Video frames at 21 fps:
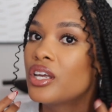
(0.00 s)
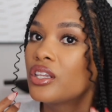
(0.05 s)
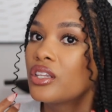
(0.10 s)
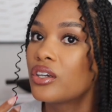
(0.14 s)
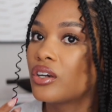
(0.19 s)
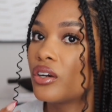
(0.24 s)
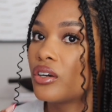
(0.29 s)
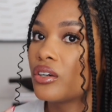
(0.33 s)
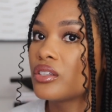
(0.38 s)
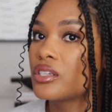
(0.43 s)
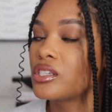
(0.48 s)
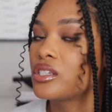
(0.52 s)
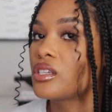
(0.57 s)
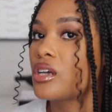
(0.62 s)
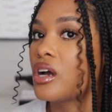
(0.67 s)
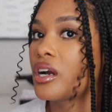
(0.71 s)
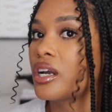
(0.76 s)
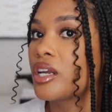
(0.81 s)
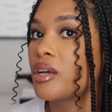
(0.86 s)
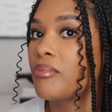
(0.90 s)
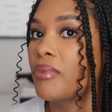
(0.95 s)
the girlies
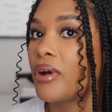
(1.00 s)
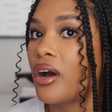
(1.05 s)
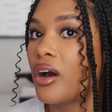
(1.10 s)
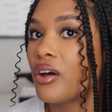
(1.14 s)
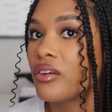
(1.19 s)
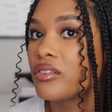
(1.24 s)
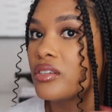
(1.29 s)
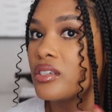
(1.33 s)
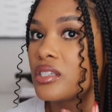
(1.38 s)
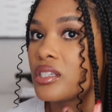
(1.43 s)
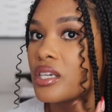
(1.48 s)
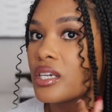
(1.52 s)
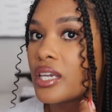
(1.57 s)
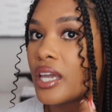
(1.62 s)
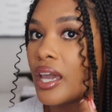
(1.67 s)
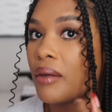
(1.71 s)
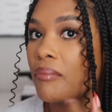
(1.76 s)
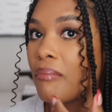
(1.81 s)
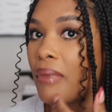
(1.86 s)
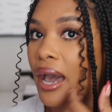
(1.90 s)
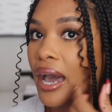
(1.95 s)
talking about how these can
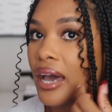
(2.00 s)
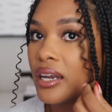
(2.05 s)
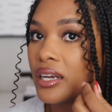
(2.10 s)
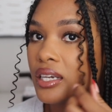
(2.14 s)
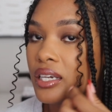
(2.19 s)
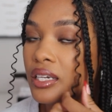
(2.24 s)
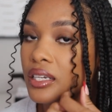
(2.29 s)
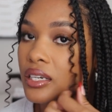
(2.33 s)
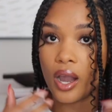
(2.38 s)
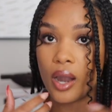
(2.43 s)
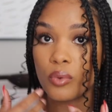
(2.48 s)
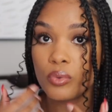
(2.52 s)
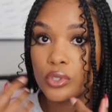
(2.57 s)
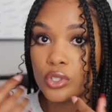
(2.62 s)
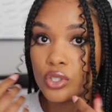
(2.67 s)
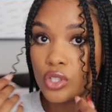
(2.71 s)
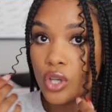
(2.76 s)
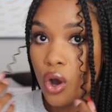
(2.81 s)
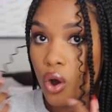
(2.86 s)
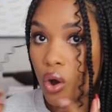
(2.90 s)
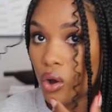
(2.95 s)
get matted. I was
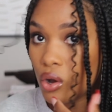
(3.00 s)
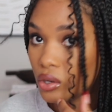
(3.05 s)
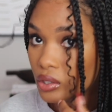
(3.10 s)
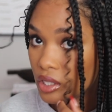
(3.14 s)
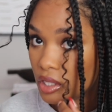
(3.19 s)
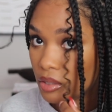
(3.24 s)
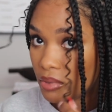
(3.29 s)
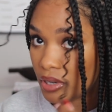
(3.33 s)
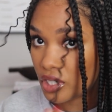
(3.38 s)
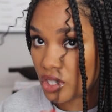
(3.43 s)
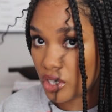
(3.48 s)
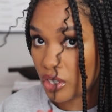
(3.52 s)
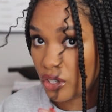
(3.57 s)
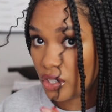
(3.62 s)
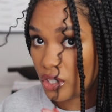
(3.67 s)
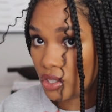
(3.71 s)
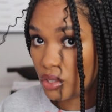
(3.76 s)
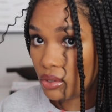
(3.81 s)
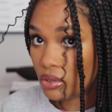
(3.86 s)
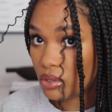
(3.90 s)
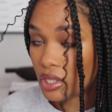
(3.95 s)
told to make sure to
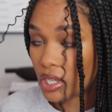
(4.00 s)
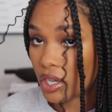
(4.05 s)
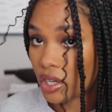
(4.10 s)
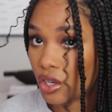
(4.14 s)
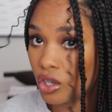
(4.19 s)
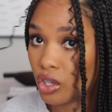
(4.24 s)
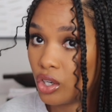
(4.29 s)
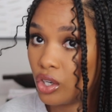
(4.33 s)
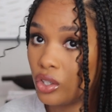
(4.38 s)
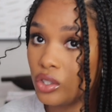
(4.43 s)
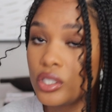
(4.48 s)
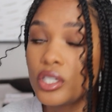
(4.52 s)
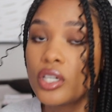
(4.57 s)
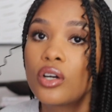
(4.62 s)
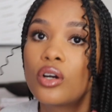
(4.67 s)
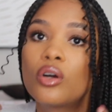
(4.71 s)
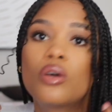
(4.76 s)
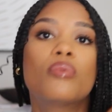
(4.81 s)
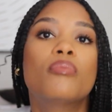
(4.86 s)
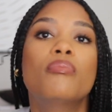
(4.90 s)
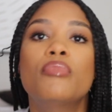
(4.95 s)
use like a curly
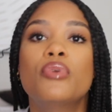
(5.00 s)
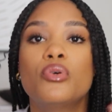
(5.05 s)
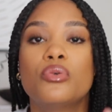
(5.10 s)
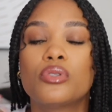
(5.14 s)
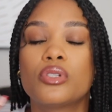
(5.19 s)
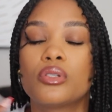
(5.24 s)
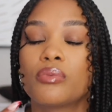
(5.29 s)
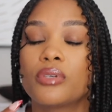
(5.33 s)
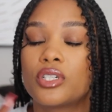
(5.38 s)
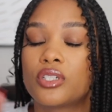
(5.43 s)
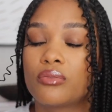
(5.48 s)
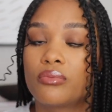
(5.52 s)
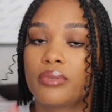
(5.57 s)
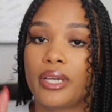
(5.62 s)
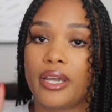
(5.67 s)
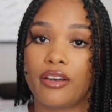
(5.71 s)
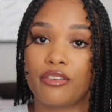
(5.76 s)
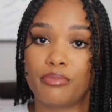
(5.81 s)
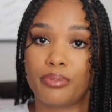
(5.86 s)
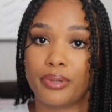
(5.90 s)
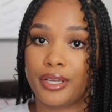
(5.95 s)
girl mousse, which we
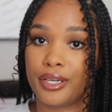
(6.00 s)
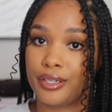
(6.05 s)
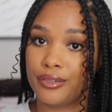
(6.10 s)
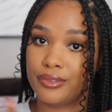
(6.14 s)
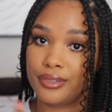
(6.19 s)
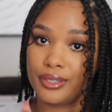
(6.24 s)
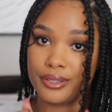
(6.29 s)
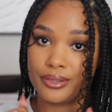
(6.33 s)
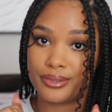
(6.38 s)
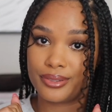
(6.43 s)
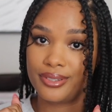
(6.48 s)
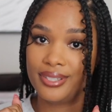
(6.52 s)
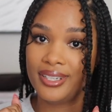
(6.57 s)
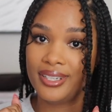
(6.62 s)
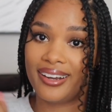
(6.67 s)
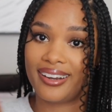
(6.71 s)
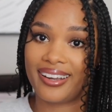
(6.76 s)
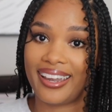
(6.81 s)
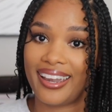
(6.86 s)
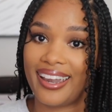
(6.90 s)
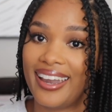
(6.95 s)
have plenty of those,
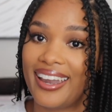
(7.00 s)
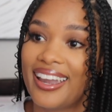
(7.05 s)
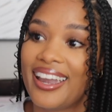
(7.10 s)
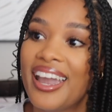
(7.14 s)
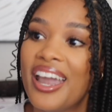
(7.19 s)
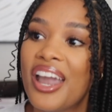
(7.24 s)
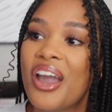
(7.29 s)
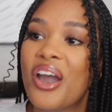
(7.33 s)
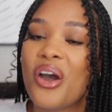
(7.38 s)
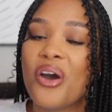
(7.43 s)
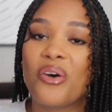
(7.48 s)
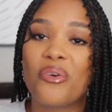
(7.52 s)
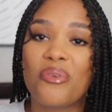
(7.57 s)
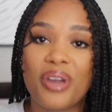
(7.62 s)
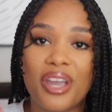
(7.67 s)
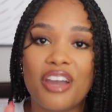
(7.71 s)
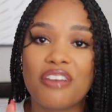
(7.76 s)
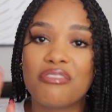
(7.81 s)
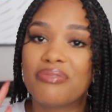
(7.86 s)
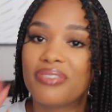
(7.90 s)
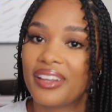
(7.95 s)
okay? We
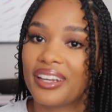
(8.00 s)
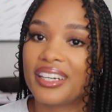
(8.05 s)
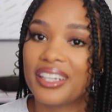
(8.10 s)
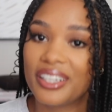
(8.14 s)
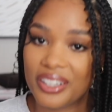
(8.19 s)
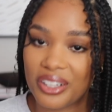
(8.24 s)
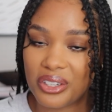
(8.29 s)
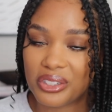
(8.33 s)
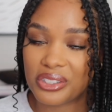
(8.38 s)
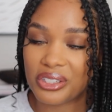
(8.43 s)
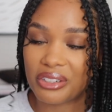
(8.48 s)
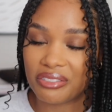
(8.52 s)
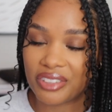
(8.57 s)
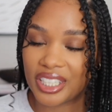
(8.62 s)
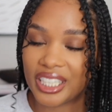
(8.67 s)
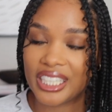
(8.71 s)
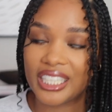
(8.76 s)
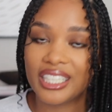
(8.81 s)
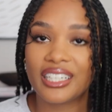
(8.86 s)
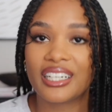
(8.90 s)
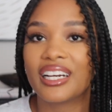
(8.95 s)
have plenty of those over
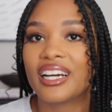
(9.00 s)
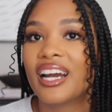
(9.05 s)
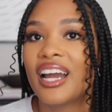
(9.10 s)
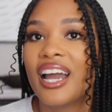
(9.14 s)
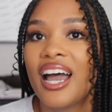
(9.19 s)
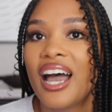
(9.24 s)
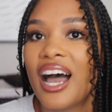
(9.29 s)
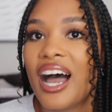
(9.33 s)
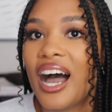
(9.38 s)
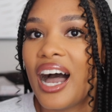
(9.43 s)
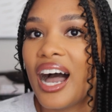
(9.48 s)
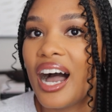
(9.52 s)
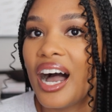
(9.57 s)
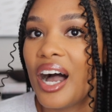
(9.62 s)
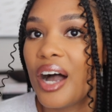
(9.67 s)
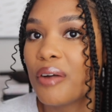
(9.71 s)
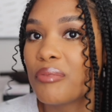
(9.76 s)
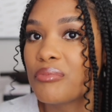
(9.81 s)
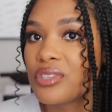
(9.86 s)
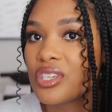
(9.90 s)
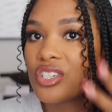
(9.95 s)
here
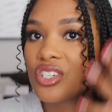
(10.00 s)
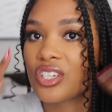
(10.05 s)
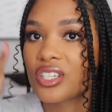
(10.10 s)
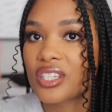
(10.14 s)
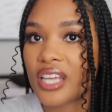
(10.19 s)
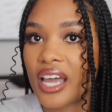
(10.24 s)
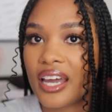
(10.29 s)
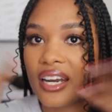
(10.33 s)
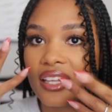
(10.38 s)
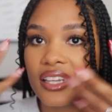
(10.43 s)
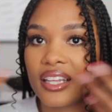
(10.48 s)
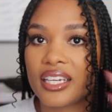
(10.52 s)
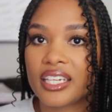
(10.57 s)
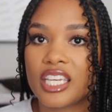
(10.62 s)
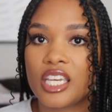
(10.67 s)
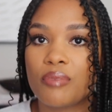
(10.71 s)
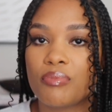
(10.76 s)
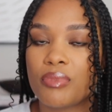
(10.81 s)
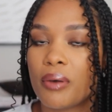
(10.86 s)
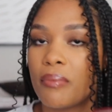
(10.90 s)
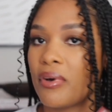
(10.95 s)
um, to just kind of like
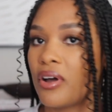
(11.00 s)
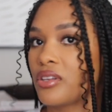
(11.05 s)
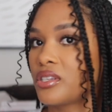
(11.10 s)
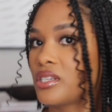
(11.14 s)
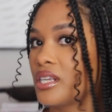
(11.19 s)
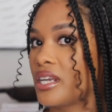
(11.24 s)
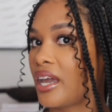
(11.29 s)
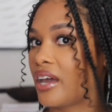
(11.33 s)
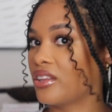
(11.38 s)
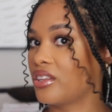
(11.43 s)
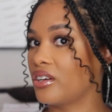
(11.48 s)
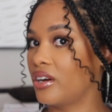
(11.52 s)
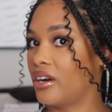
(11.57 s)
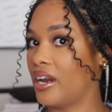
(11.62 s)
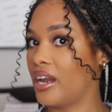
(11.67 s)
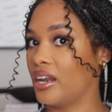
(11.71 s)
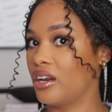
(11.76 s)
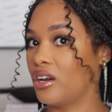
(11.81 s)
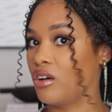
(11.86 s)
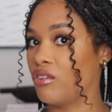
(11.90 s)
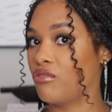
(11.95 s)
keep them all together
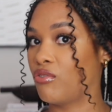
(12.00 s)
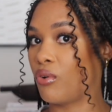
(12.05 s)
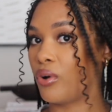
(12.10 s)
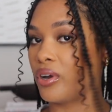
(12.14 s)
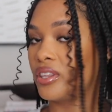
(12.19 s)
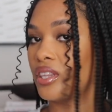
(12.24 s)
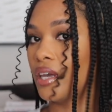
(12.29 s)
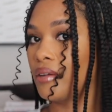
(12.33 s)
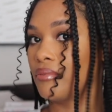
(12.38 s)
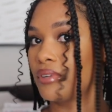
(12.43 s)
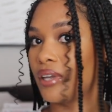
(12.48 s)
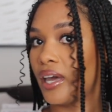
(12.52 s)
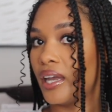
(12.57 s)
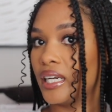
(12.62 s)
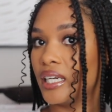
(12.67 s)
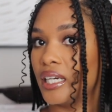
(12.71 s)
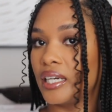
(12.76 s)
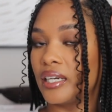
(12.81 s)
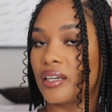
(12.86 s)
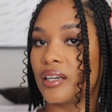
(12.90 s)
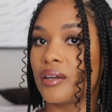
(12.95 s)
and avoid them
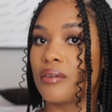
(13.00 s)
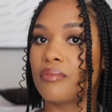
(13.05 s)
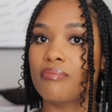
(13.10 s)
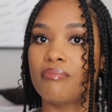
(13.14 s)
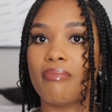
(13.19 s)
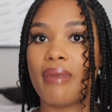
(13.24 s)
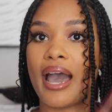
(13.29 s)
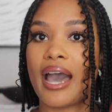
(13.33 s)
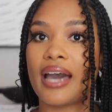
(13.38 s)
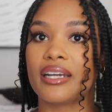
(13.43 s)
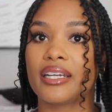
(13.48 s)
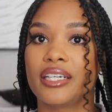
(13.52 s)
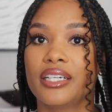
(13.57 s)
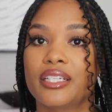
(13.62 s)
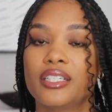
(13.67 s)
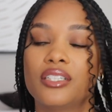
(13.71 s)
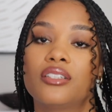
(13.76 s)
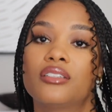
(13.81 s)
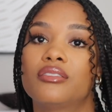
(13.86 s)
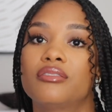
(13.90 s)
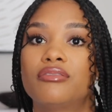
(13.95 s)
getting
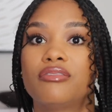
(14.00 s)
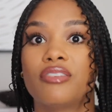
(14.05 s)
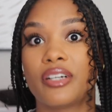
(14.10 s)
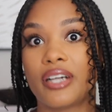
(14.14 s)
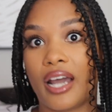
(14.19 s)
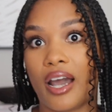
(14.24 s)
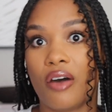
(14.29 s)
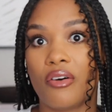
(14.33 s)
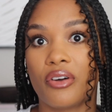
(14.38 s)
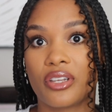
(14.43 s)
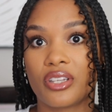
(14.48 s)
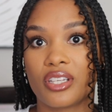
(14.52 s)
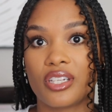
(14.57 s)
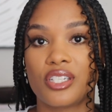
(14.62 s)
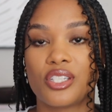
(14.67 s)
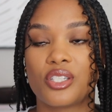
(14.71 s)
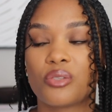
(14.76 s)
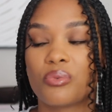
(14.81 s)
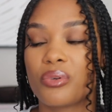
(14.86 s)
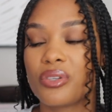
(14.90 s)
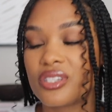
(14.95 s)
matted for now at
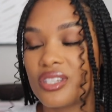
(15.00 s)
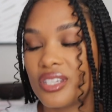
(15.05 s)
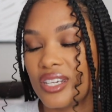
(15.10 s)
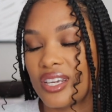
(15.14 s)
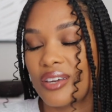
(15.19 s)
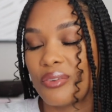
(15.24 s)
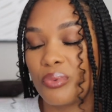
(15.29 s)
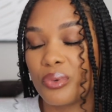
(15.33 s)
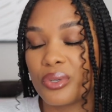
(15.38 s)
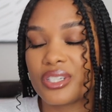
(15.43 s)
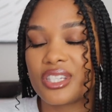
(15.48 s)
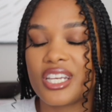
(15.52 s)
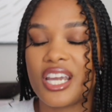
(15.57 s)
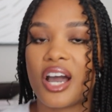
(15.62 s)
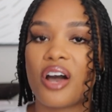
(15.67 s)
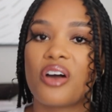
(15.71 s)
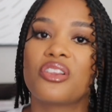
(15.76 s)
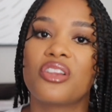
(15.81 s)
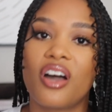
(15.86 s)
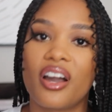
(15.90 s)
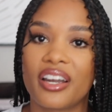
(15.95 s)
least. We'll see. We'll see
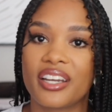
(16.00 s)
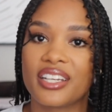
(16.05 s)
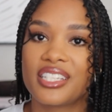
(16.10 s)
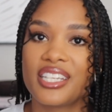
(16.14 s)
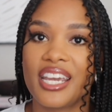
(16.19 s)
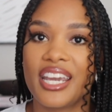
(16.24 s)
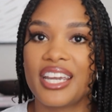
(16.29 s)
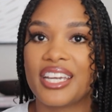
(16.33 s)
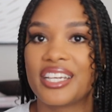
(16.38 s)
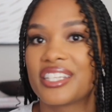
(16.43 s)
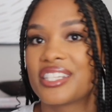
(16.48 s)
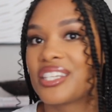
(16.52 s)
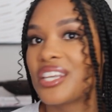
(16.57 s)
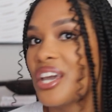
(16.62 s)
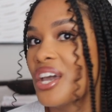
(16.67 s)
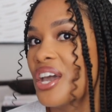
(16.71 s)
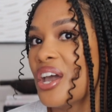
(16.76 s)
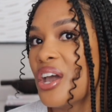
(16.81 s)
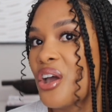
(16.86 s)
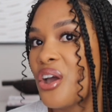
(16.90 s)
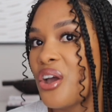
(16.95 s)
how long it takes
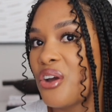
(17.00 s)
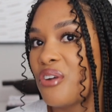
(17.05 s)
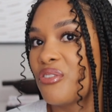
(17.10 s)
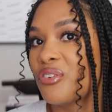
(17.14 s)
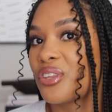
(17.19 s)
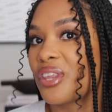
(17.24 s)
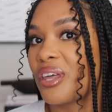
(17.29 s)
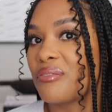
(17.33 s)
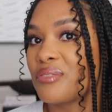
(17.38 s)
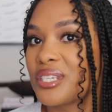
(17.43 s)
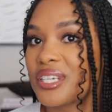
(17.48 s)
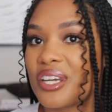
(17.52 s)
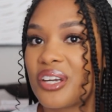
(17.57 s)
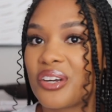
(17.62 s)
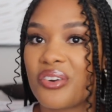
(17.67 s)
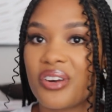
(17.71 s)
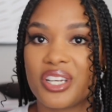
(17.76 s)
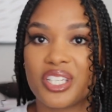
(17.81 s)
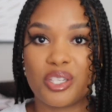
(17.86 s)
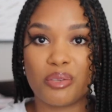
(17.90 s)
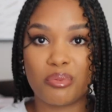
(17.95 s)
for them to get
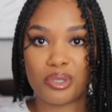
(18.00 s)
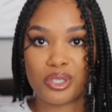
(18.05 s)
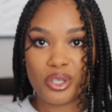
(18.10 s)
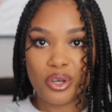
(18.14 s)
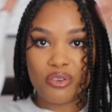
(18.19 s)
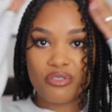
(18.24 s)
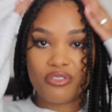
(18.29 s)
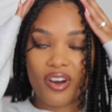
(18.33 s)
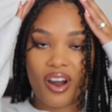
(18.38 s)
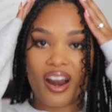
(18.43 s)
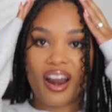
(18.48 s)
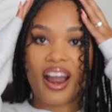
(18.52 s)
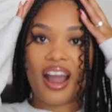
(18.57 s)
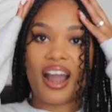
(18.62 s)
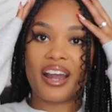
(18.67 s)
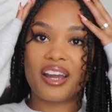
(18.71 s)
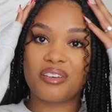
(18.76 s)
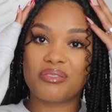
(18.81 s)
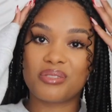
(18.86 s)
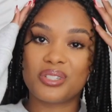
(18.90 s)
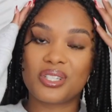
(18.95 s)
crazy. But so far,
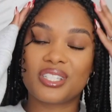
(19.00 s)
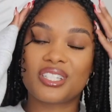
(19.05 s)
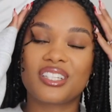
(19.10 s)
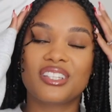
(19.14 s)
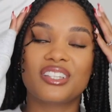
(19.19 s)
I'm just